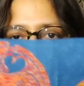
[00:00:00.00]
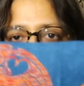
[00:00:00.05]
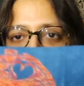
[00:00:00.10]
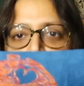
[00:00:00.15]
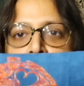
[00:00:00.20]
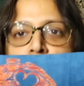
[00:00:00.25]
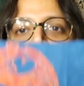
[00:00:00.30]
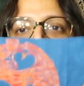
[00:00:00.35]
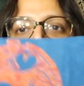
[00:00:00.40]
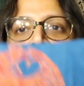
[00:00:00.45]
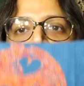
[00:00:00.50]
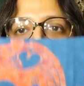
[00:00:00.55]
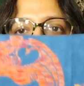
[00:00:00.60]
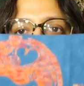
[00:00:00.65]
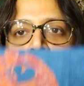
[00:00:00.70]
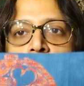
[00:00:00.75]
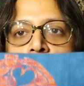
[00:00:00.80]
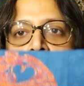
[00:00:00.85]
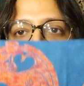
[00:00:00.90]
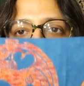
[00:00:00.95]
I finish the
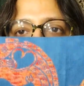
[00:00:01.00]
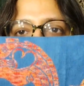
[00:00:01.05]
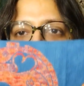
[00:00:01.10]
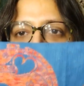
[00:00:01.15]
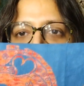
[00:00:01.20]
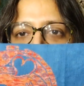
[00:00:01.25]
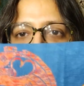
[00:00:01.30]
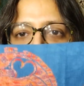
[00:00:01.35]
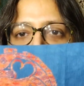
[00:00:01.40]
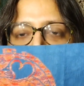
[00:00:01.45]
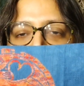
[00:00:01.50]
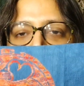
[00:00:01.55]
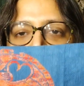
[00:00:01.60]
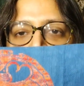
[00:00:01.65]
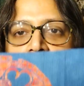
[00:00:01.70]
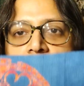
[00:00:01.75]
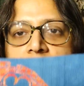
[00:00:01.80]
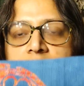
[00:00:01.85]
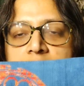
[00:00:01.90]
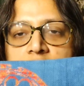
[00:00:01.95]
whole piece, then
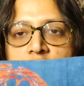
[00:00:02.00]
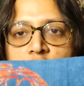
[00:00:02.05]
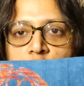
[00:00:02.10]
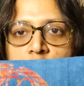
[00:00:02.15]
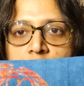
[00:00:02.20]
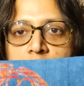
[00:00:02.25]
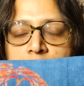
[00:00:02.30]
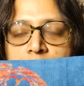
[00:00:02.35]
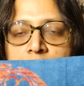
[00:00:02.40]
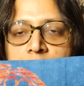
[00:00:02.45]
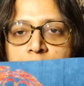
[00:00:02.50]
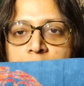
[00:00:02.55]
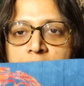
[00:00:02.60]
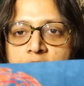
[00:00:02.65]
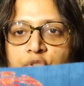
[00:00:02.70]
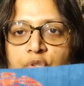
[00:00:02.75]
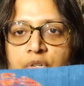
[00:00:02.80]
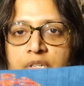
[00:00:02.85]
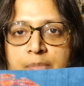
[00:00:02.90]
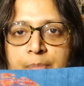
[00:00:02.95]
I can start
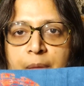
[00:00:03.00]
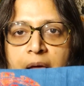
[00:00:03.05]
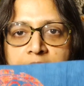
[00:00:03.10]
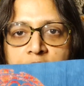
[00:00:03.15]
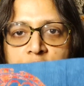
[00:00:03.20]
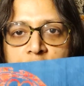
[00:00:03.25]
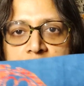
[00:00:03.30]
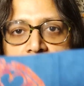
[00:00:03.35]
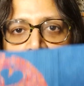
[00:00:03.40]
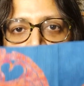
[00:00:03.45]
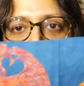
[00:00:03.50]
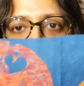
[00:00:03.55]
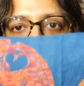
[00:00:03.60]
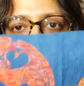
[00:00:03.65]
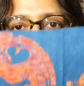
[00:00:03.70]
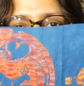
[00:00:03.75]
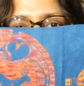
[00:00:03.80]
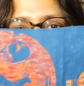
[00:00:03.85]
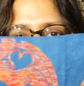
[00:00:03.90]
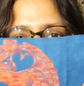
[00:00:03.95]
Beatrix Potter Sal.
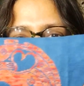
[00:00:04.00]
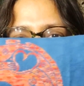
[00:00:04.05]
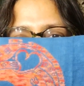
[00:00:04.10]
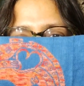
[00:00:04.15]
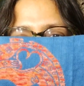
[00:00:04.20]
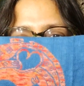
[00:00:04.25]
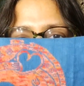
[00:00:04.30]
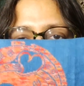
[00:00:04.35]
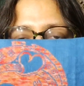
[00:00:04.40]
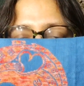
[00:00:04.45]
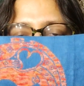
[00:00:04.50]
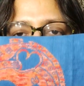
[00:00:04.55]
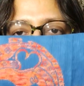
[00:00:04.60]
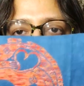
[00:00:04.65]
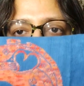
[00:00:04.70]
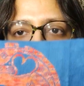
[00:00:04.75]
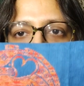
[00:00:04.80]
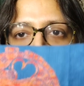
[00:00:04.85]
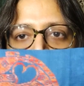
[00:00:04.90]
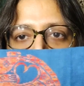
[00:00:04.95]

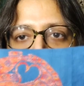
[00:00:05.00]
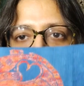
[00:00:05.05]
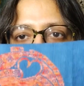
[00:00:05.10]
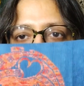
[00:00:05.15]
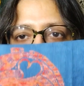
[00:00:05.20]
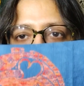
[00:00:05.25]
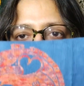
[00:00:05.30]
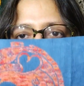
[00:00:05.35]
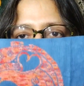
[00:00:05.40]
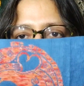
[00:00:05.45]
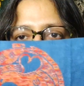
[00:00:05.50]
That's how